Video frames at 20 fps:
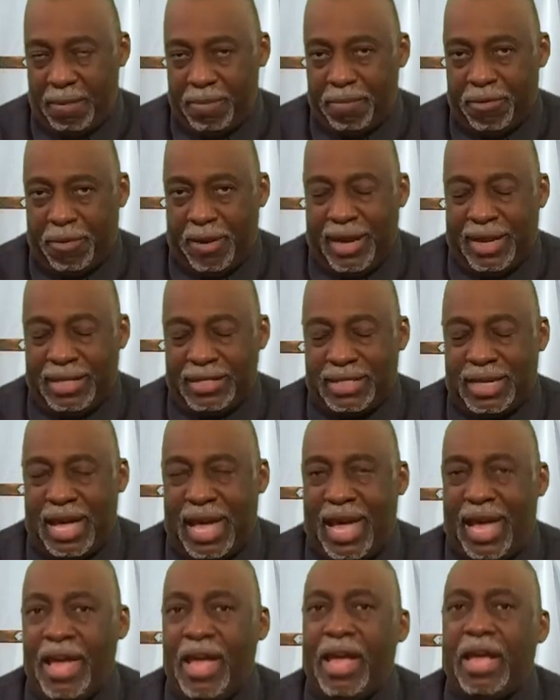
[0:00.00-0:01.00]
Praise
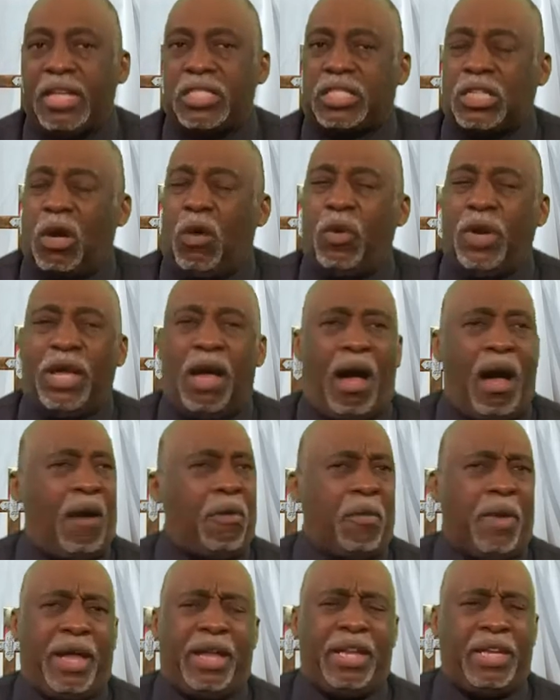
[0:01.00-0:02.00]
God. So we
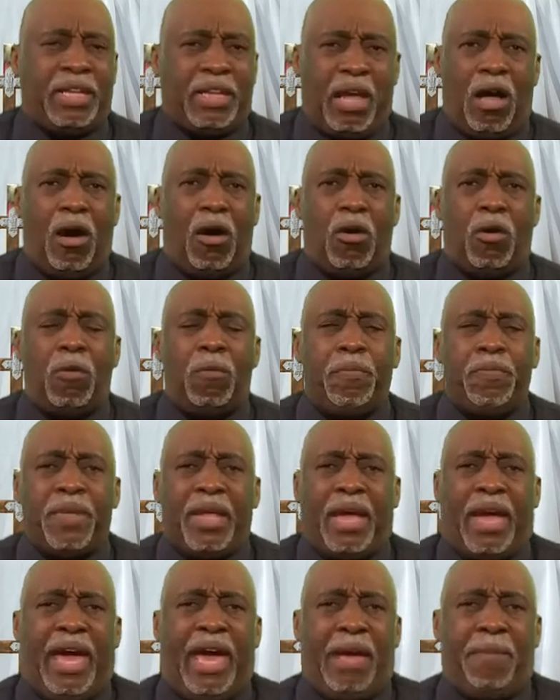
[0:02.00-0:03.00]
already know
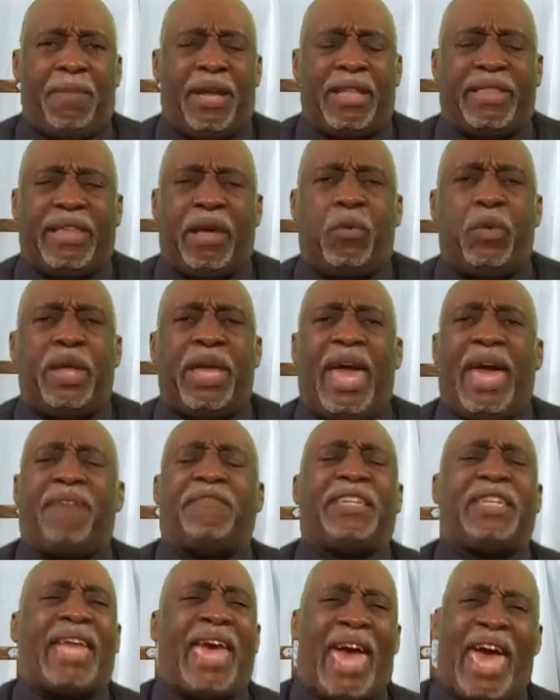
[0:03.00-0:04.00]
amen, that we have
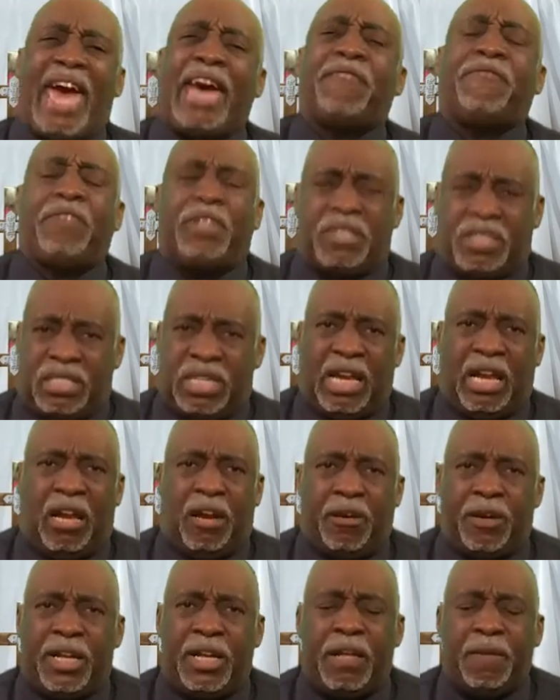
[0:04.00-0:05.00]
an
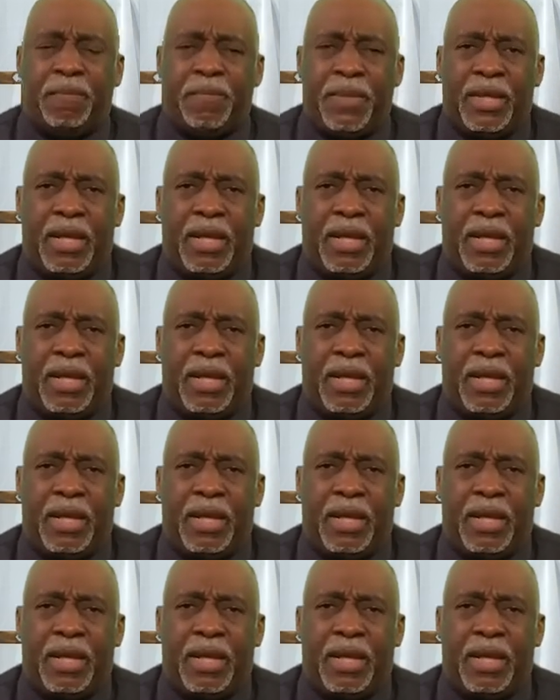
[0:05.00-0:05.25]
adversary,